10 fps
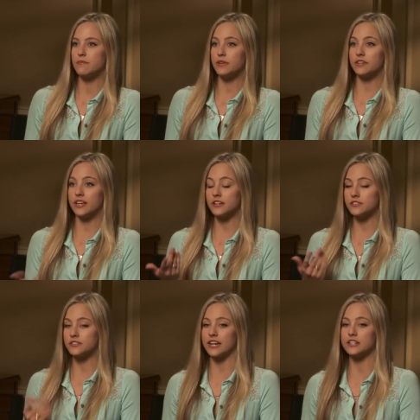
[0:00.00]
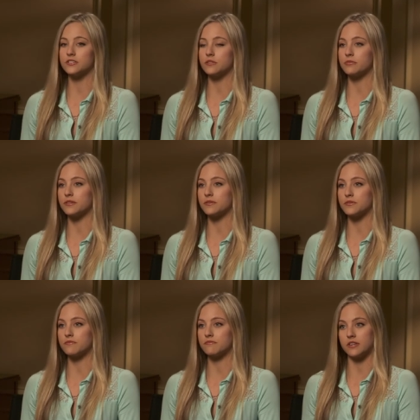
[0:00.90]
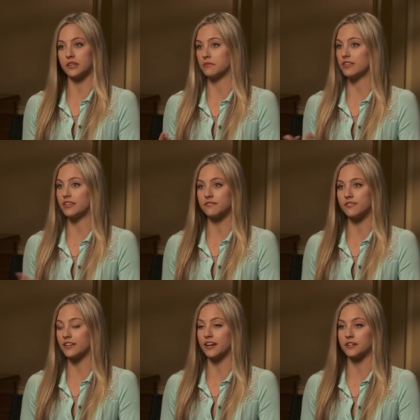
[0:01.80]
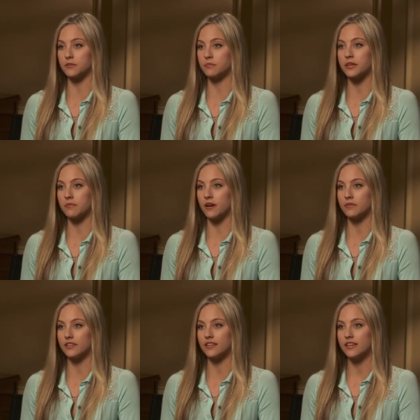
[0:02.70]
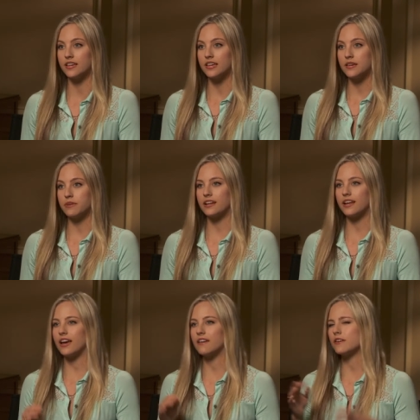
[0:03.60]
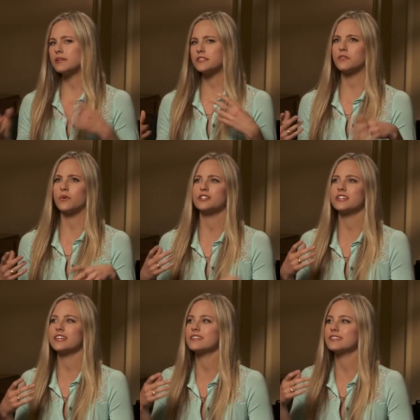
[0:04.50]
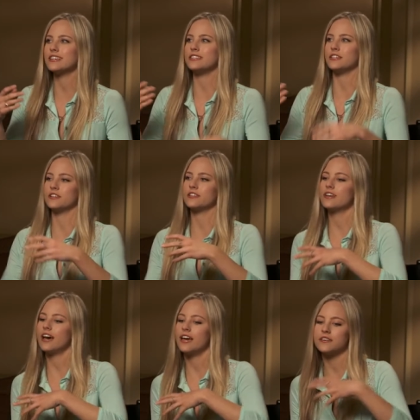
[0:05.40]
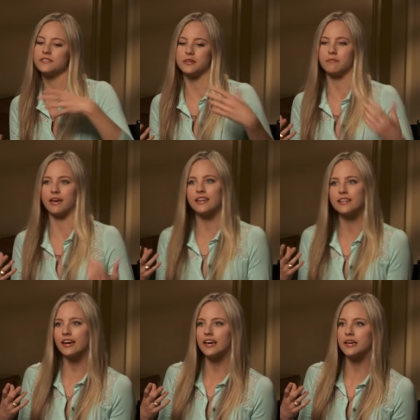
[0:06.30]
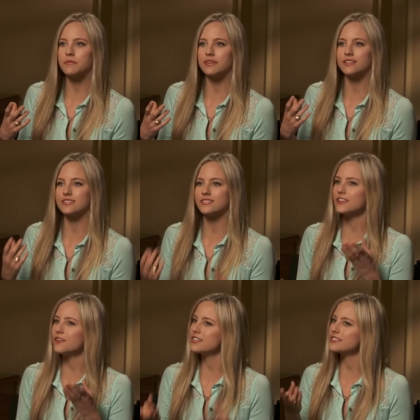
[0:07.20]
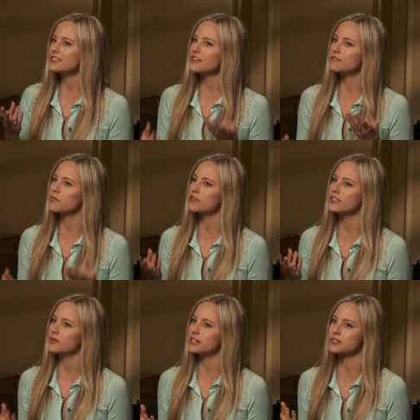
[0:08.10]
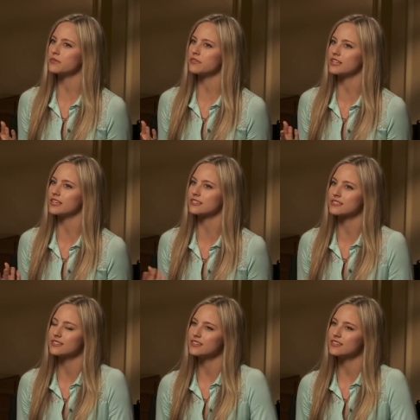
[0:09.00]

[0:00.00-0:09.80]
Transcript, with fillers: But your character Guy Trilby was like really a fun character to play probably. But yeah. I found myself questioning is, is, he a good guy or is he a bad guy because you good. know he does a lot of morally questionable things.